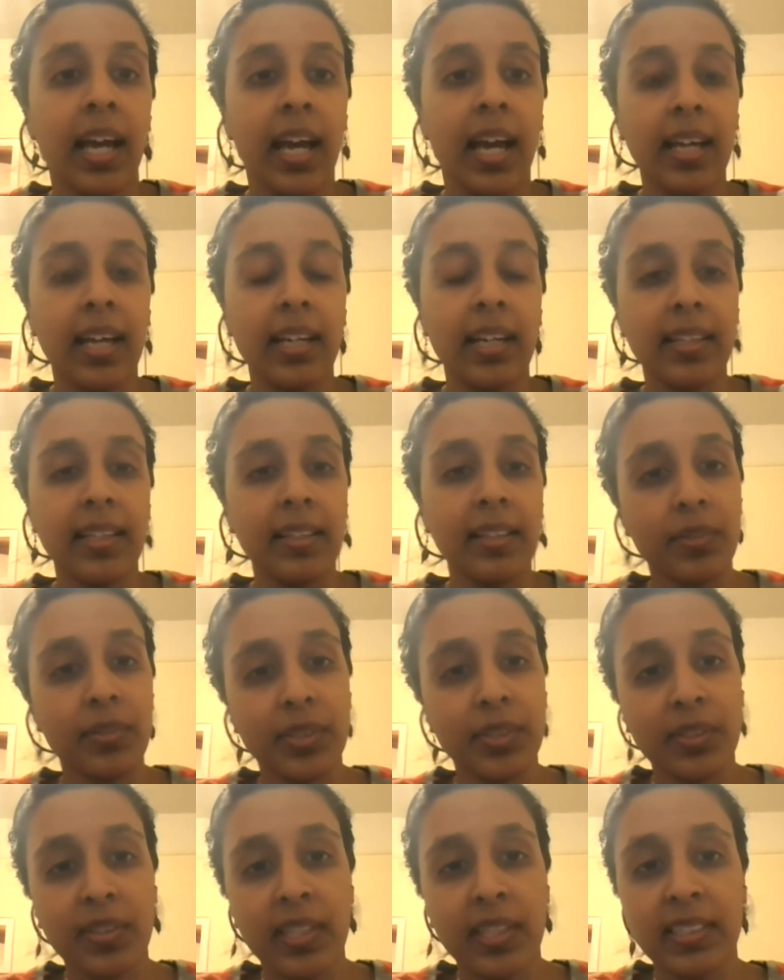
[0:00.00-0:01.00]
And I think
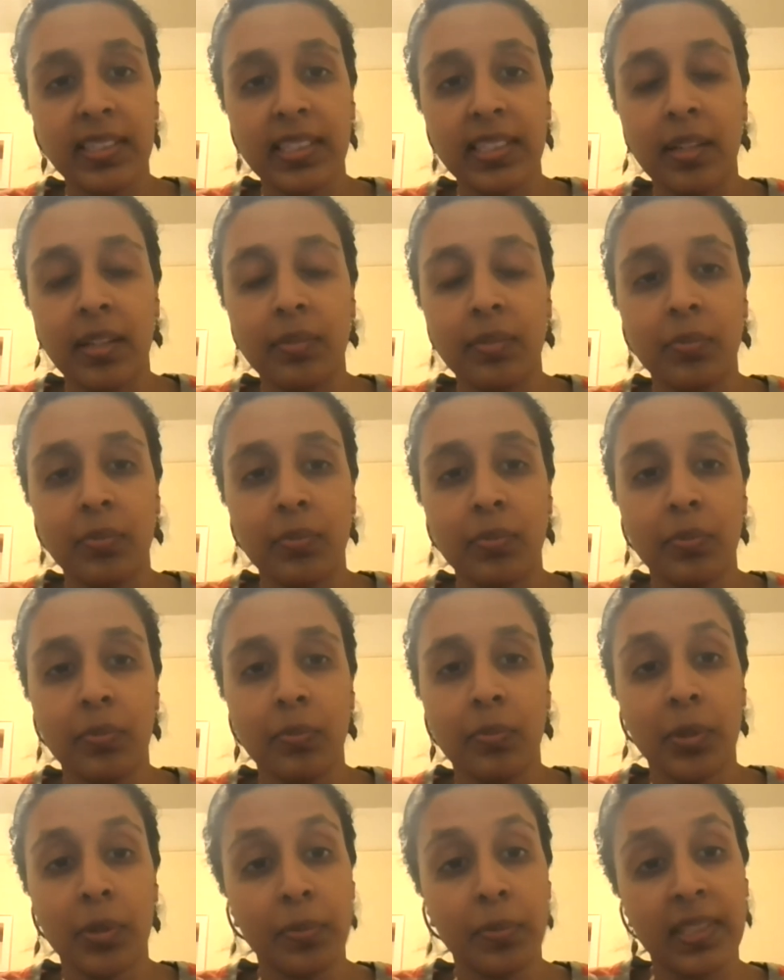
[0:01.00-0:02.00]
those are things that
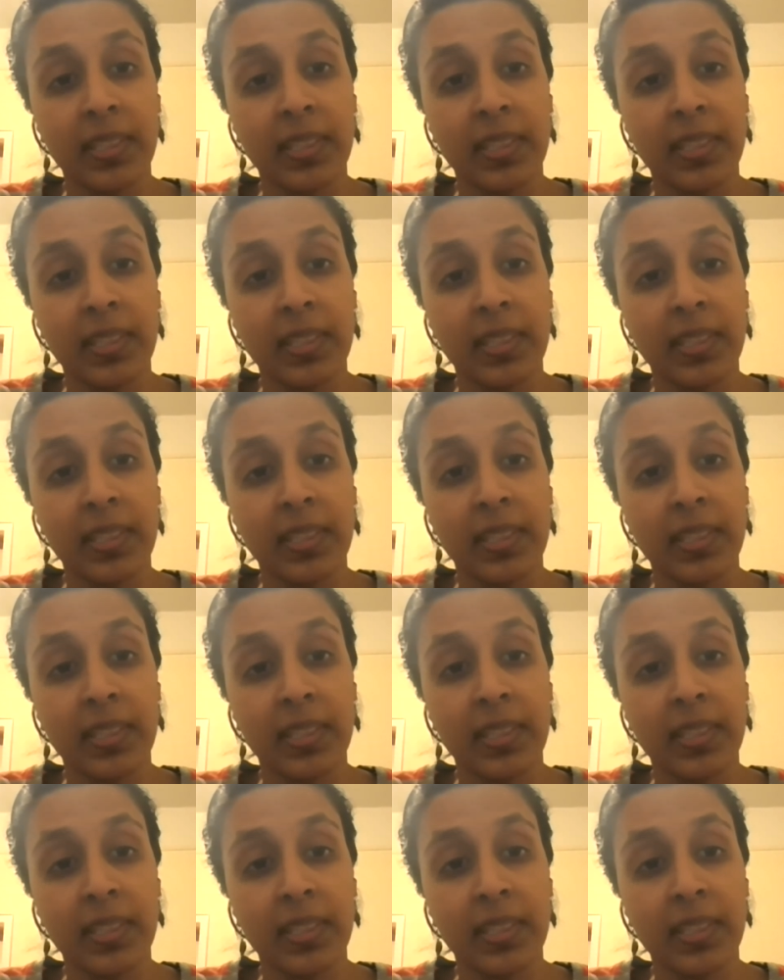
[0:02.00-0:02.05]
will be